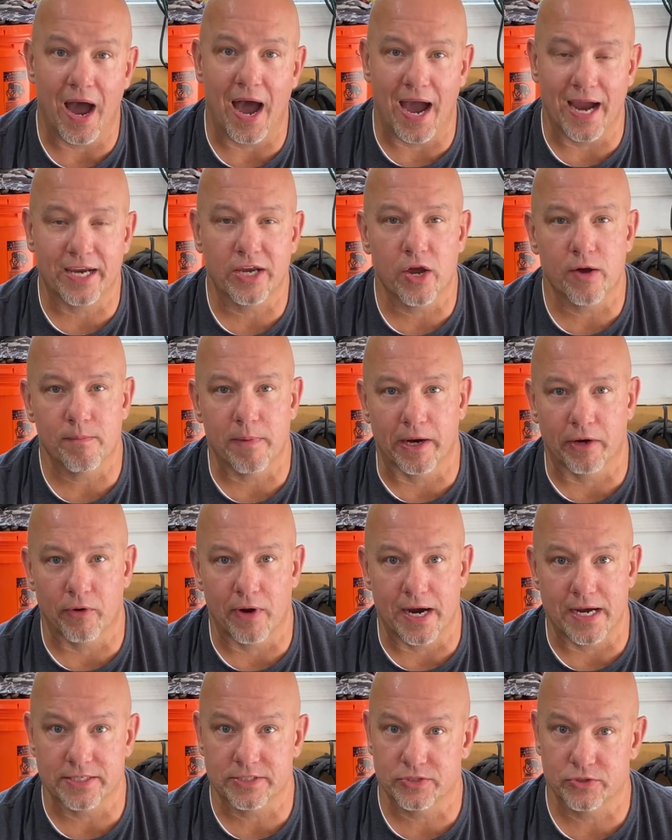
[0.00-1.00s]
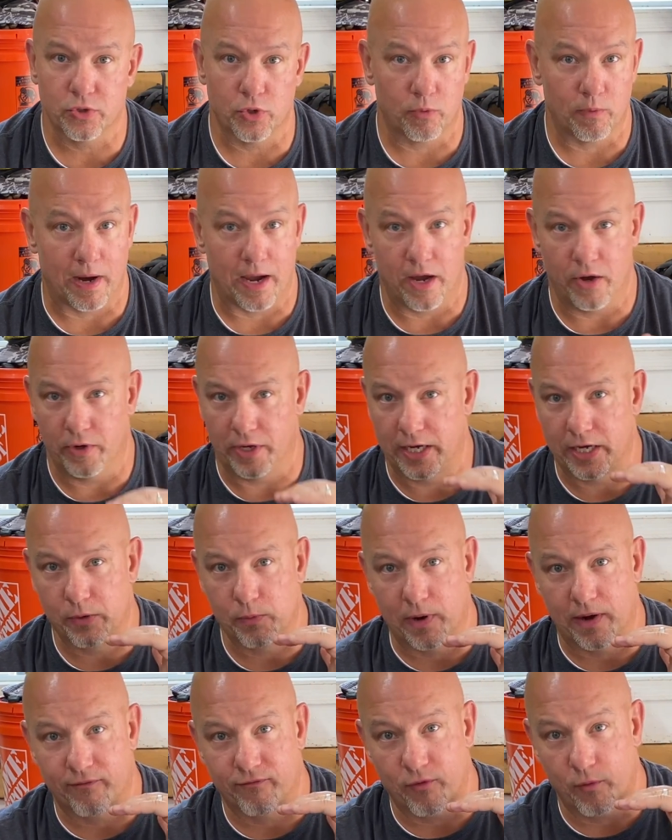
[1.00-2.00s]
I cut my grass to around
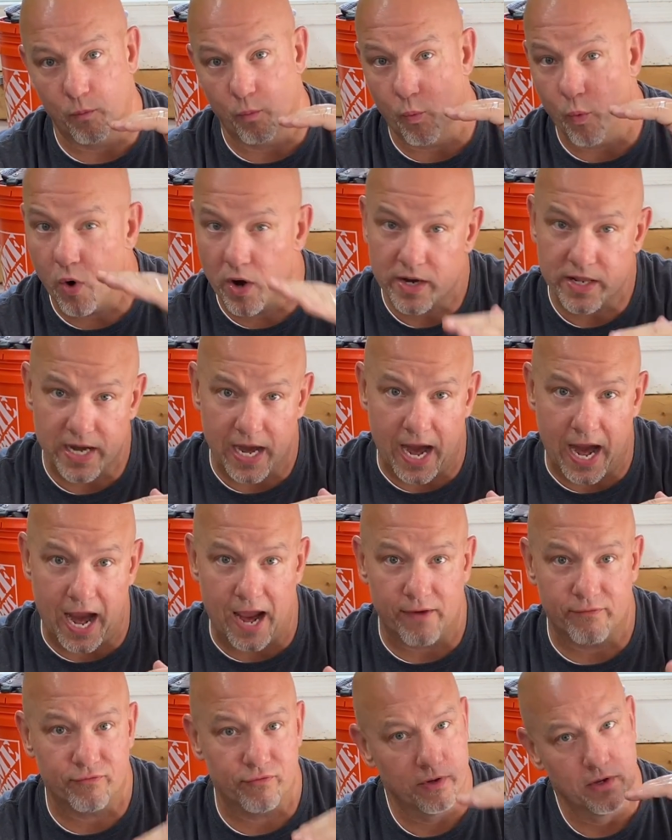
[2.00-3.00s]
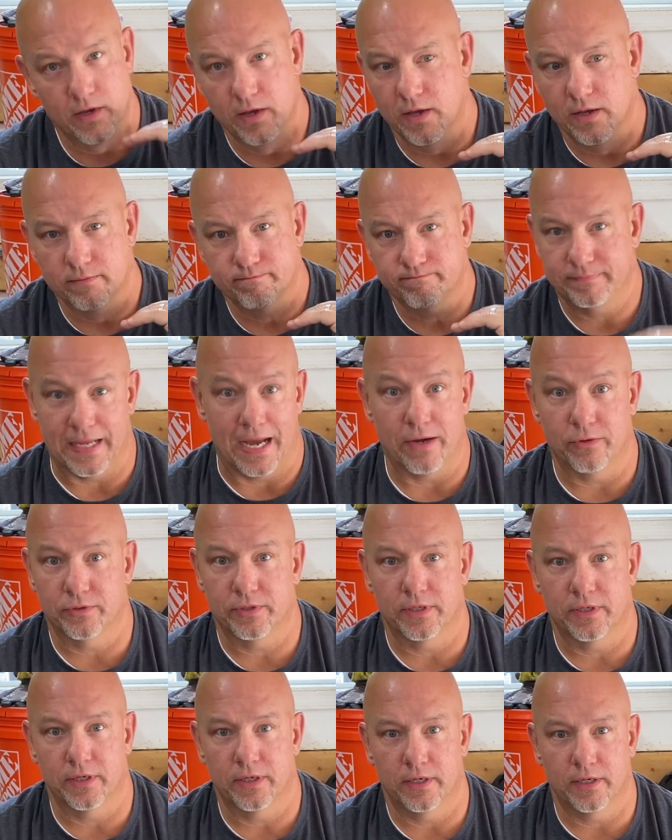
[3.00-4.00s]
anywhere from 1.5 down to
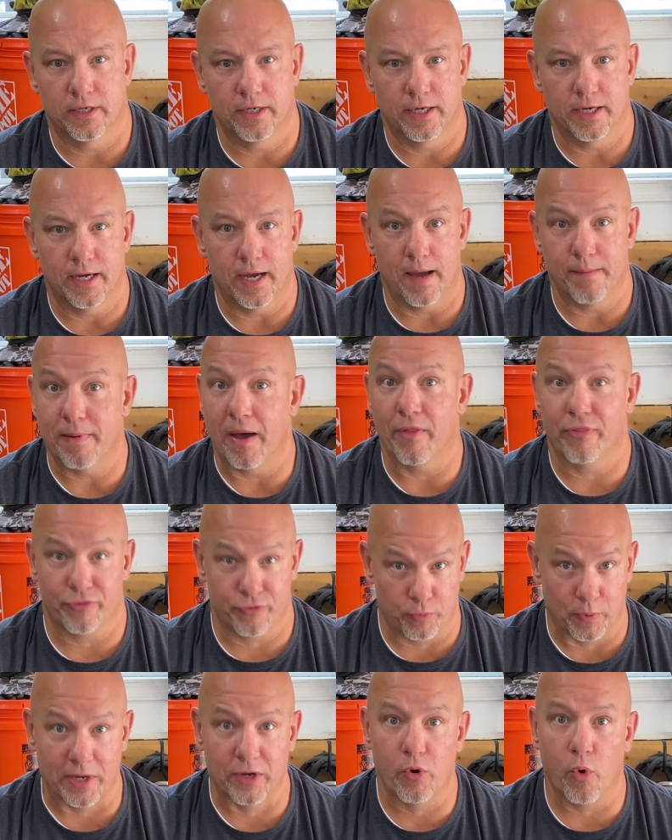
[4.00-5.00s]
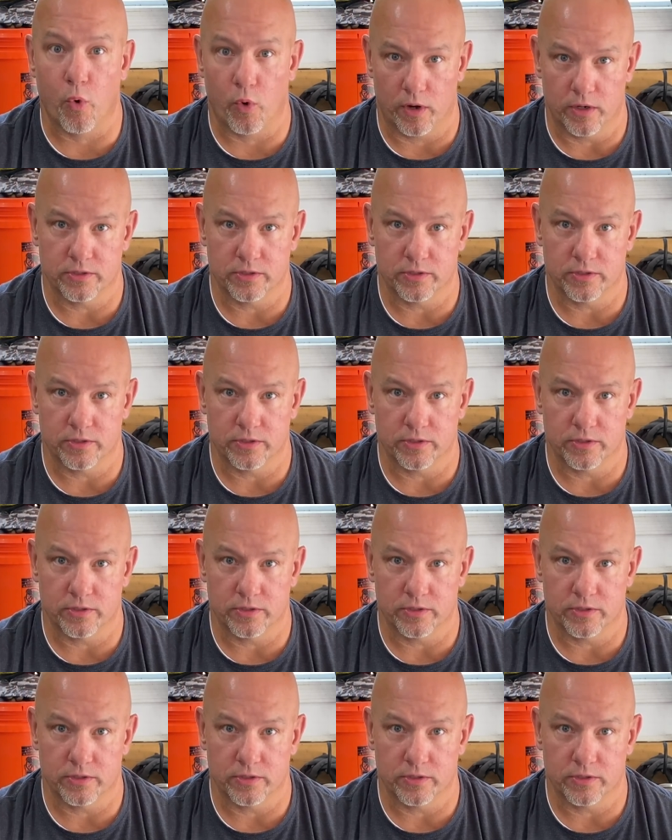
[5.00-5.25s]
about 3/4.